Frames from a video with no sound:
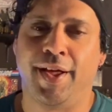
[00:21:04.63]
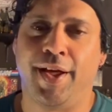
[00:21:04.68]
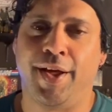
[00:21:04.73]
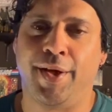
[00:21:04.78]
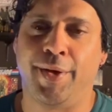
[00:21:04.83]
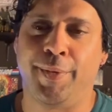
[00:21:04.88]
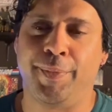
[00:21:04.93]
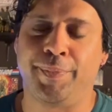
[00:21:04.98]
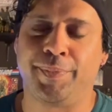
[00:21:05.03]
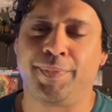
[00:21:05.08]

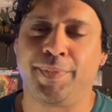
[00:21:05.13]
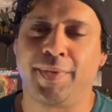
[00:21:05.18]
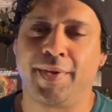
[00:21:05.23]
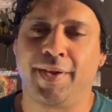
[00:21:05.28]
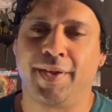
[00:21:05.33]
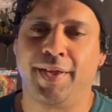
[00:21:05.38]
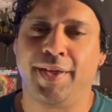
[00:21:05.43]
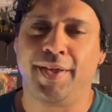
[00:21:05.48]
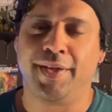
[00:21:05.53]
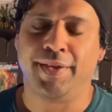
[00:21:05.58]
um,
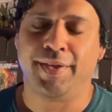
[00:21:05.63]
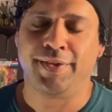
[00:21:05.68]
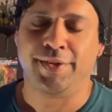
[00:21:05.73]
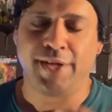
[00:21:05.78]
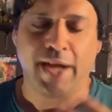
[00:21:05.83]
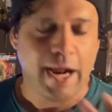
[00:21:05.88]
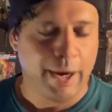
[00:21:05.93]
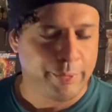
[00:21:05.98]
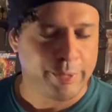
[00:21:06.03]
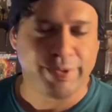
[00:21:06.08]

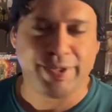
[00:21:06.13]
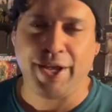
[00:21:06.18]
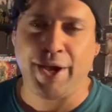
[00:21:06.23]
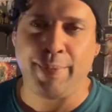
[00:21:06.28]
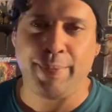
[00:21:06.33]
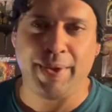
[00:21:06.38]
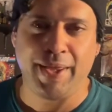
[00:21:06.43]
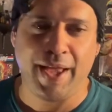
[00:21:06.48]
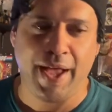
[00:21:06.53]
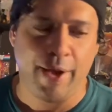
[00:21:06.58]
John was
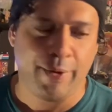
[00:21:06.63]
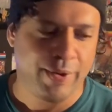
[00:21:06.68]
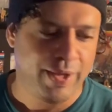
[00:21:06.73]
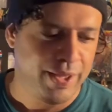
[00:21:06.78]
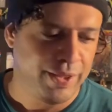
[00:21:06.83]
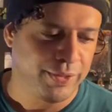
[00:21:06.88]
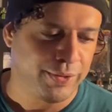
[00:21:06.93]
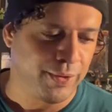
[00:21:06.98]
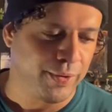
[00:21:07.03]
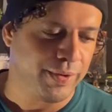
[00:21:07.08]
telling me how
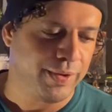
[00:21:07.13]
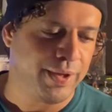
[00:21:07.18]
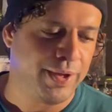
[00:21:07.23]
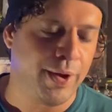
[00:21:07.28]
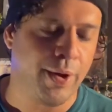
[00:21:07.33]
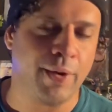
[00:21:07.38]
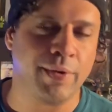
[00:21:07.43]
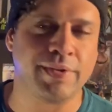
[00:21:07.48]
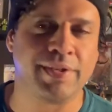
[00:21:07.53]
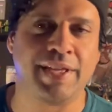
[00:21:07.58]
he thought he
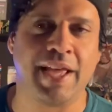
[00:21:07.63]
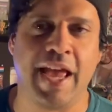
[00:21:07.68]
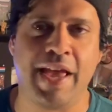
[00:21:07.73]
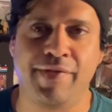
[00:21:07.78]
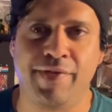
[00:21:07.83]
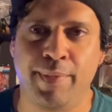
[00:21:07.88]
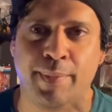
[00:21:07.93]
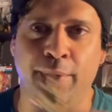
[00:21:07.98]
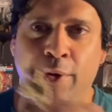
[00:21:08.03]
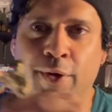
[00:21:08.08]
always
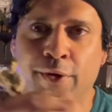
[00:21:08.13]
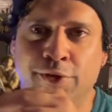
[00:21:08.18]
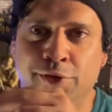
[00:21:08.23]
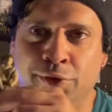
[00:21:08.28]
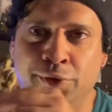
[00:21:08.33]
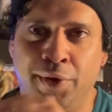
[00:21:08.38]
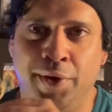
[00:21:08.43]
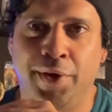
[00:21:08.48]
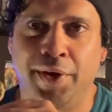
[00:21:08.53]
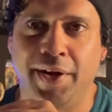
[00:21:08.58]
gave him an
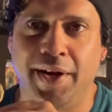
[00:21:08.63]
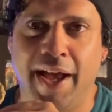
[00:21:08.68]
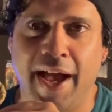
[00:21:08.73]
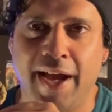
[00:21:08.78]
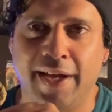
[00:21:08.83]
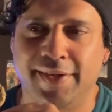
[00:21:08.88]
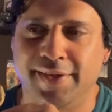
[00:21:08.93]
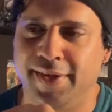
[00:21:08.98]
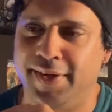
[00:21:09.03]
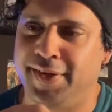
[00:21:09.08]
Australian
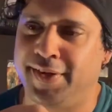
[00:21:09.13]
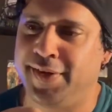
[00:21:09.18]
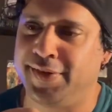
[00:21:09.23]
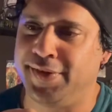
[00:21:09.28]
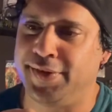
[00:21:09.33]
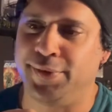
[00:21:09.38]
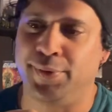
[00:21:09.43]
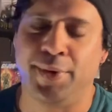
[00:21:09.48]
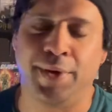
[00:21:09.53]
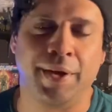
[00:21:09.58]
accent because
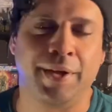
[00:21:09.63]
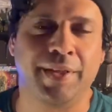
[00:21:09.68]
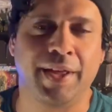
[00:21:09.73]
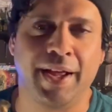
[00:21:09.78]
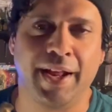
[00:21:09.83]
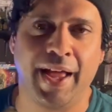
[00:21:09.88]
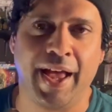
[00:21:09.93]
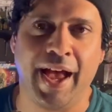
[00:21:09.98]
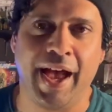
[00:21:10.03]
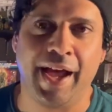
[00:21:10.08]
he's wearing
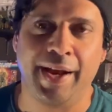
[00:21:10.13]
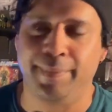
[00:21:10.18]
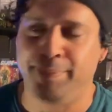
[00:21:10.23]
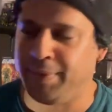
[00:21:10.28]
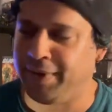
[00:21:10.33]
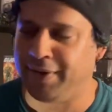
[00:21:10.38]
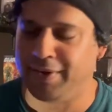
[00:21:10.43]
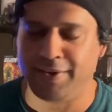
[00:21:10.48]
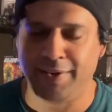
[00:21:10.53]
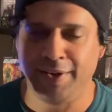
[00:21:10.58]
that hat.
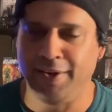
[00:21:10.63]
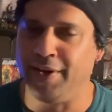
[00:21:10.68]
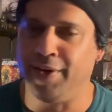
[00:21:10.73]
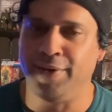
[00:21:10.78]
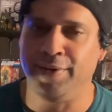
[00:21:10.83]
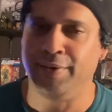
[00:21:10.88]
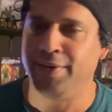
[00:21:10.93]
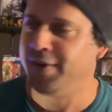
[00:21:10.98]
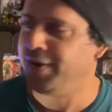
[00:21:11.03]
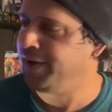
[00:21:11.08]
But, you
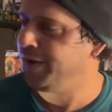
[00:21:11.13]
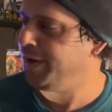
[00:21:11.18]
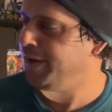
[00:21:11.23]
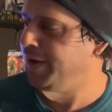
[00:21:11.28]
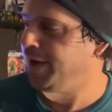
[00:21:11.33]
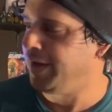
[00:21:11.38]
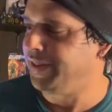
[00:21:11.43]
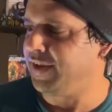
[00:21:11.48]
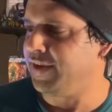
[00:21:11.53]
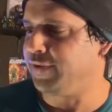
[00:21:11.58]
know,
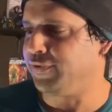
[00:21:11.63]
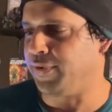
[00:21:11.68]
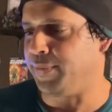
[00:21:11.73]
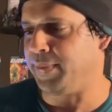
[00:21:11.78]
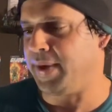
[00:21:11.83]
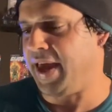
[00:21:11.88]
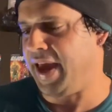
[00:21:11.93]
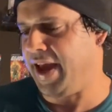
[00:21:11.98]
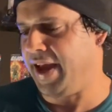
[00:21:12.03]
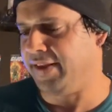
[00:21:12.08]
I think he's from
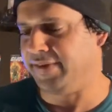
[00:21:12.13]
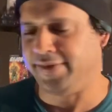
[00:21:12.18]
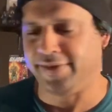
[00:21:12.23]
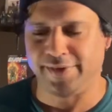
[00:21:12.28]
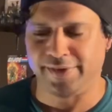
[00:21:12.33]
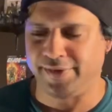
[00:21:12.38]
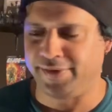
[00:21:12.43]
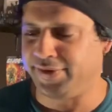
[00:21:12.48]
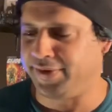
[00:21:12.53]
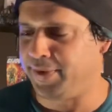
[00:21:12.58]

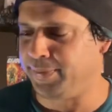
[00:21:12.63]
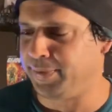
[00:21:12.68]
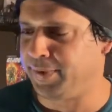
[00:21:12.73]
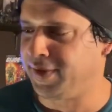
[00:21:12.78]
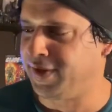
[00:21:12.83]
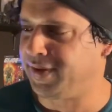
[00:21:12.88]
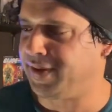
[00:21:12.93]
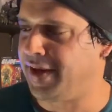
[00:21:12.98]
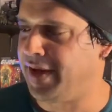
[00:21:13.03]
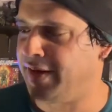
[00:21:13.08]
Kansas or
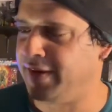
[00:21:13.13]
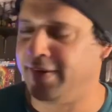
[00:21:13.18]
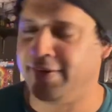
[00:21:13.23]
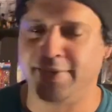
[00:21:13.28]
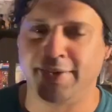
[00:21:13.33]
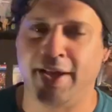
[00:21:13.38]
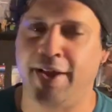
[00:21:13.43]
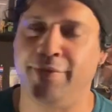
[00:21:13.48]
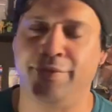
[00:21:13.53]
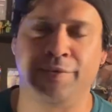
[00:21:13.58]
something like that. He's
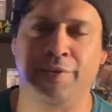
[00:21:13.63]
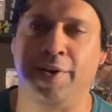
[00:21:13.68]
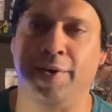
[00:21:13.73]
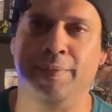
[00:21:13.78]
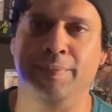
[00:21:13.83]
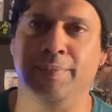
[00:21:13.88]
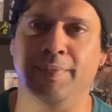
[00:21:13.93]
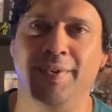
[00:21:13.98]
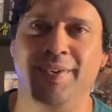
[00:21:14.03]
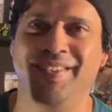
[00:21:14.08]
not
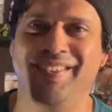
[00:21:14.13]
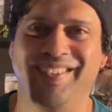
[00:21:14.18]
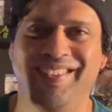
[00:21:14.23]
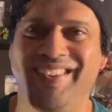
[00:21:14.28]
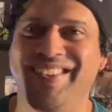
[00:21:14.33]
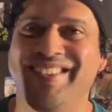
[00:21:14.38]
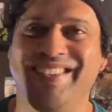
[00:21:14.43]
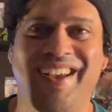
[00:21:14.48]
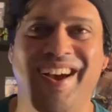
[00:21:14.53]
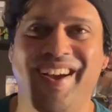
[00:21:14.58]
from,
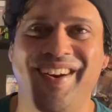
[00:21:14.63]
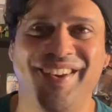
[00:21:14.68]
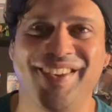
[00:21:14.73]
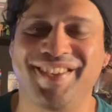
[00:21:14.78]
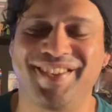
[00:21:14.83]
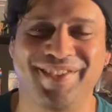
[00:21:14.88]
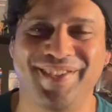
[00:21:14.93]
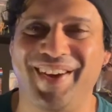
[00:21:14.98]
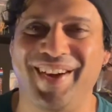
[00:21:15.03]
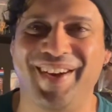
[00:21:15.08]
he's not
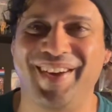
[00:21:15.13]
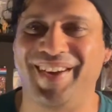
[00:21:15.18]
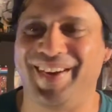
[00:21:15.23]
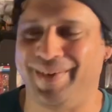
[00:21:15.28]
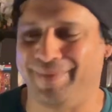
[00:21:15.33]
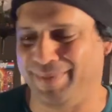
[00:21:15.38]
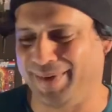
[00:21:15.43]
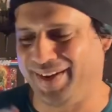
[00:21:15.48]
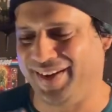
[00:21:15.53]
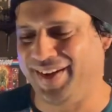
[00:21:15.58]

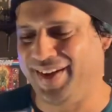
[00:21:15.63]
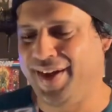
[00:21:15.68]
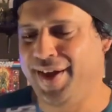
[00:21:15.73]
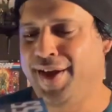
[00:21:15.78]
Australian, but